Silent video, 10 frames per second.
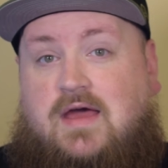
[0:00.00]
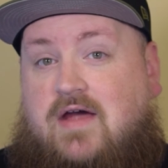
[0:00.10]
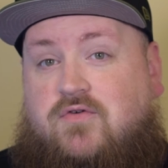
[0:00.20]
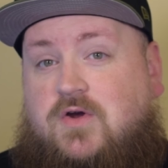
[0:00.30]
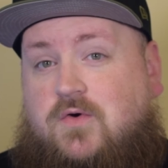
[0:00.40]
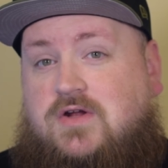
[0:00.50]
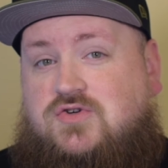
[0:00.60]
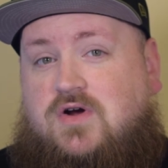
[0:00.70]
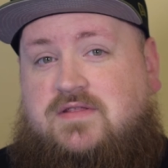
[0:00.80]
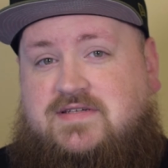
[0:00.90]
Every
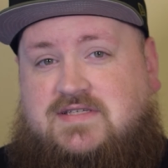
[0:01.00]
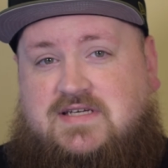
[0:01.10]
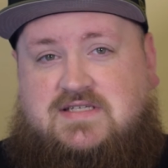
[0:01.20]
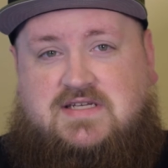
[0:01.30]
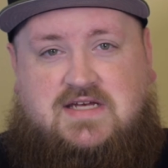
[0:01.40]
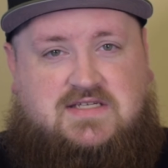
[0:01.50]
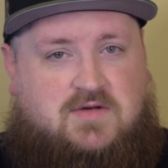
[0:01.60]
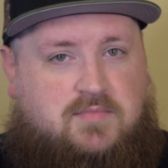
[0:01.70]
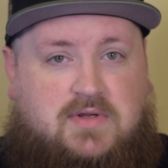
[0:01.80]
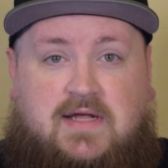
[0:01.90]
creature on this list is
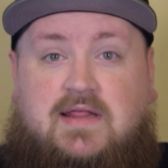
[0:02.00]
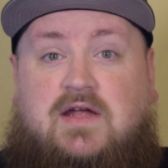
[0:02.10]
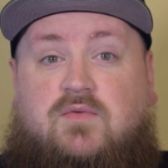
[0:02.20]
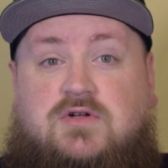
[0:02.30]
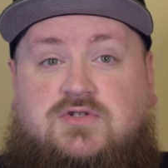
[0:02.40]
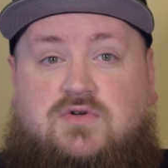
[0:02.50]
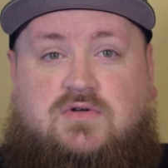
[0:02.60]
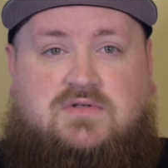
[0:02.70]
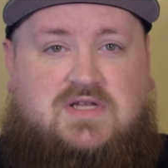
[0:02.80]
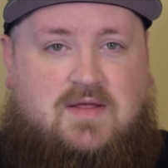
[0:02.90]
completely
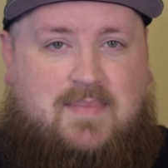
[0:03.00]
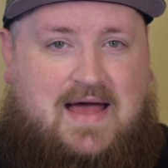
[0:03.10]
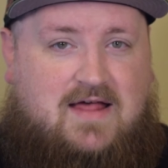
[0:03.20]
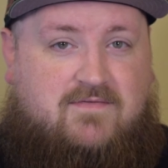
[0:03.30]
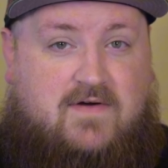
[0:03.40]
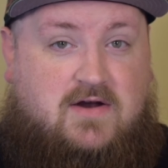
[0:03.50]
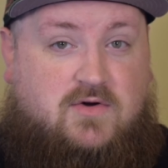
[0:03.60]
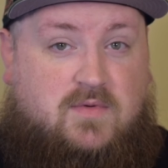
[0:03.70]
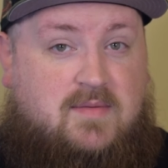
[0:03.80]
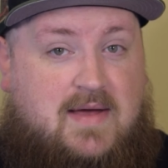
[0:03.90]
original to the
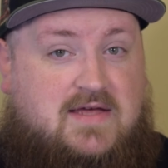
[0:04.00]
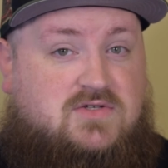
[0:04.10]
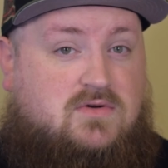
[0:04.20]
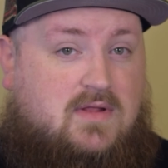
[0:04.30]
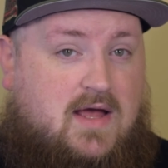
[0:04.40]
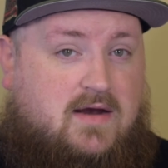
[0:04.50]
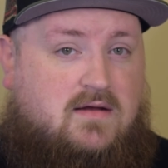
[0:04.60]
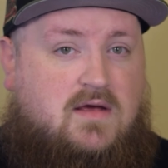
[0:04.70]
Pathfinder remaster line.